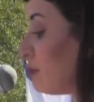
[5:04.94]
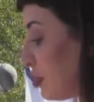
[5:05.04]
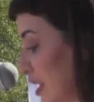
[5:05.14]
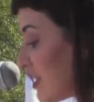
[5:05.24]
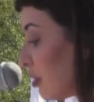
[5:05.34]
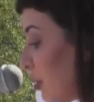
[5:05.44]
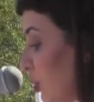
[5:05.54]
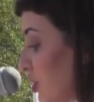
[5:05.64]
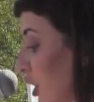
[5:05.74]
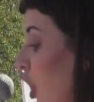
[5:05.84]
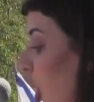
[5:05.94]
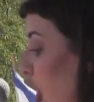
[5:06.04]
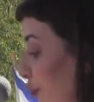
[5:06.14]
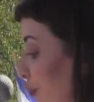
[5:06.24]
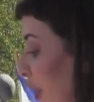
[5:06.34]
and principles
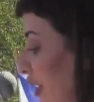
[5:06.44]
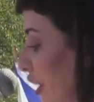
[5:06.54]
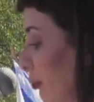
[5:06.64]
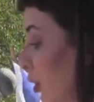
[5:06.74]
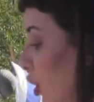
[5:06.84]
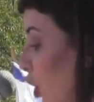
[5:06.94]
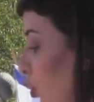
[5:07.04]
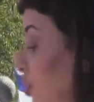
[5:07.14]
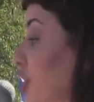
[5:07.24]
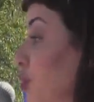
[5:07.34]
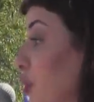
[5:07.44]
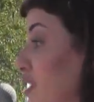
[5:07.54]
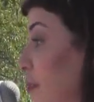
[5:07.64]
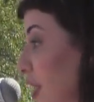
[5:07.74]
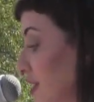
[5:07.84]
of freedom, which it
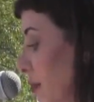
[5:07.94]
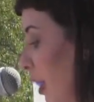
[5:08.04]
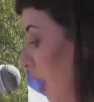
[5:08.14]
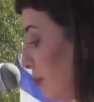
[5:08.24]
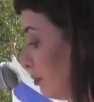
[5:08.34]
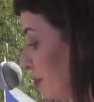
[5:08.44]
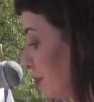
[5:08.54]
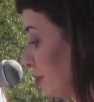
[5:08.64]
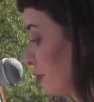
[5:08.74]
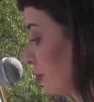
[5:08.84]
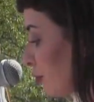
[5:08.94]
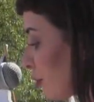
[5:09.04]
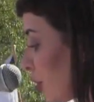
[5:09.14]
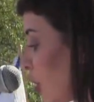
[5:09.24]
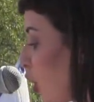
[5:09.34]
was built upon.
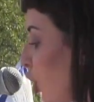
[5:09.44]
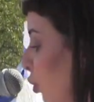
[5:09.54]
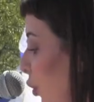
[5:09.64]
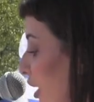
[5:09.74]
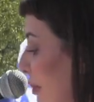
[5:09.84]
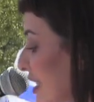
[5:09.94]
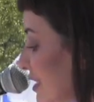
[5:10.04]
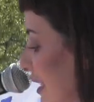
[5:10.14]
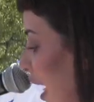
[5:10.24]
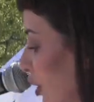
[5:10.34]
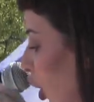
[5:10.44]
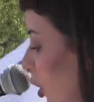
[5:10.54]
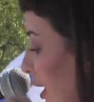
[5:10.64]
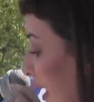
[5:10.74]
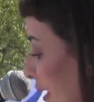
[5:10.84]
We must not
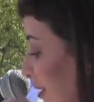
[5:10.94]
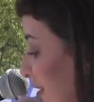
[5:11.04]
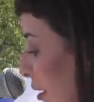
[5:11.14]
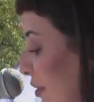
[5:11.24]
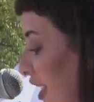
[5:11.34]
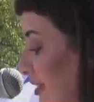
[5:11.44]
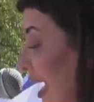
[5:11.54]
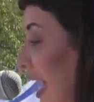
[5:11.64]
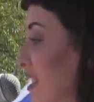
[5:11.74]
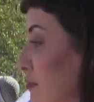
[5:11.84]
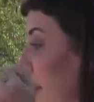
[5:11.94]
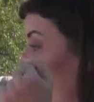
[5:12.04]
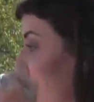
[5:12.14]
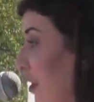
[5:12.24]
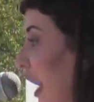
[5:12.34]
only condemn the attacks, but
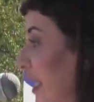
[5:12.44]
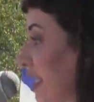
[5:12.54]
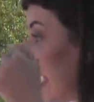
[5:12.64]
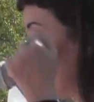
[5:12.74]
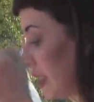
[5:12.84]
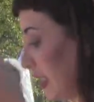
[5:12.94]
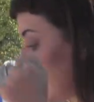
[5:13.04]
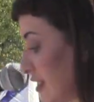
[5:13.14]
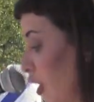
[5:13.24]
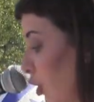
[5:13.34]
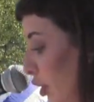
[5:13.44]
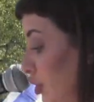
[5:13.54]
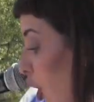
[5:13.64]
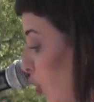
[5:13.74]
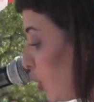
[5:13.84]
fight it until it's no
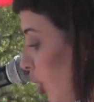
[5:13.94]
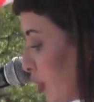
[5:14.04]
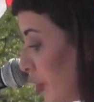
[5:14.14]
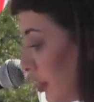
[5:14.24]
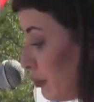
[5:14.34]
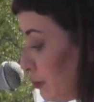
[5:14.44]
longer.